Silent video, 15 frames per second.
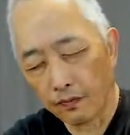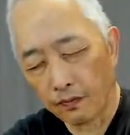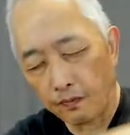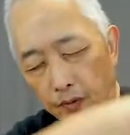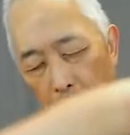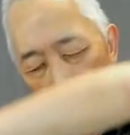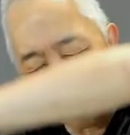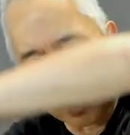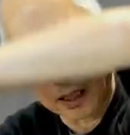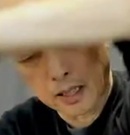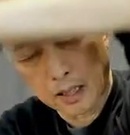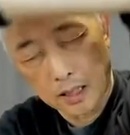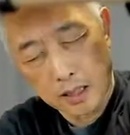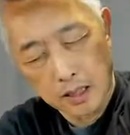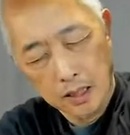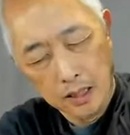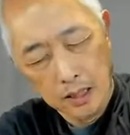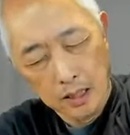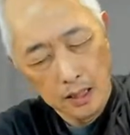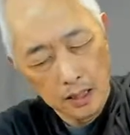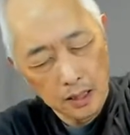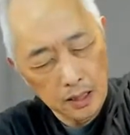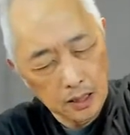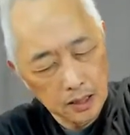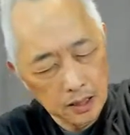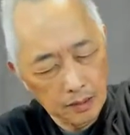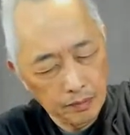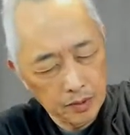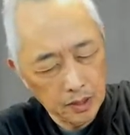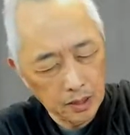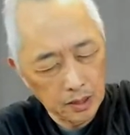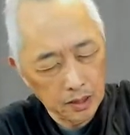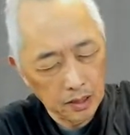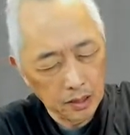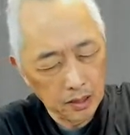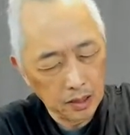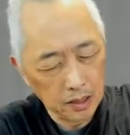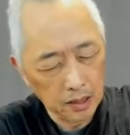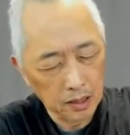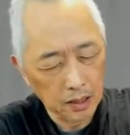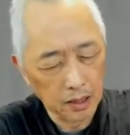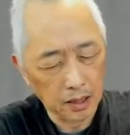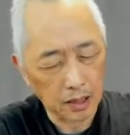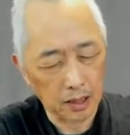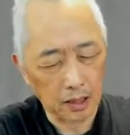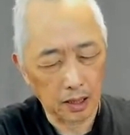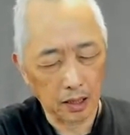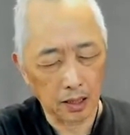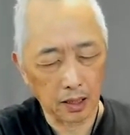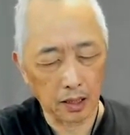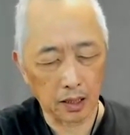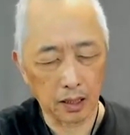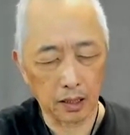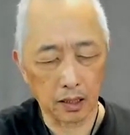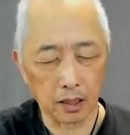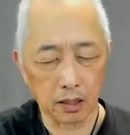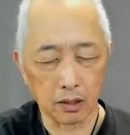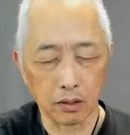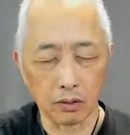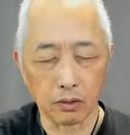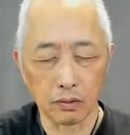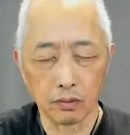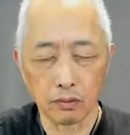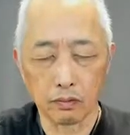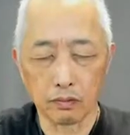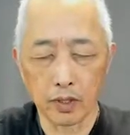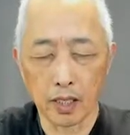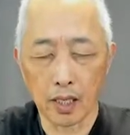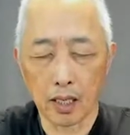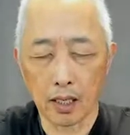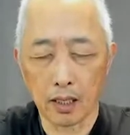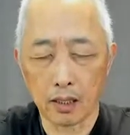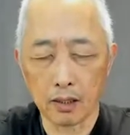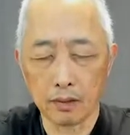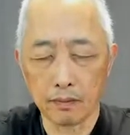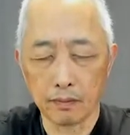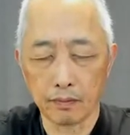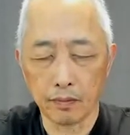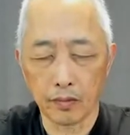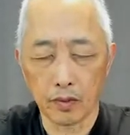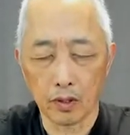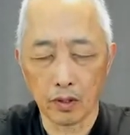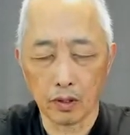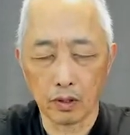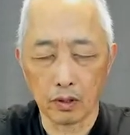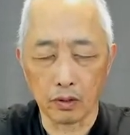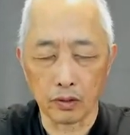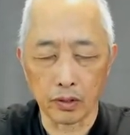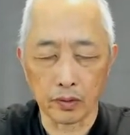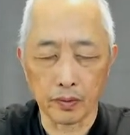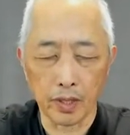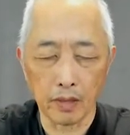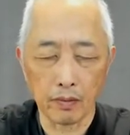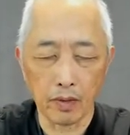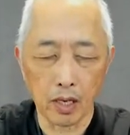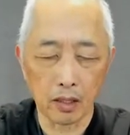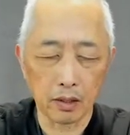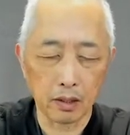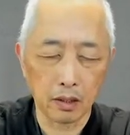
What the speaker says: Feel it. Accept it. And then let it go. Right hand all the way around.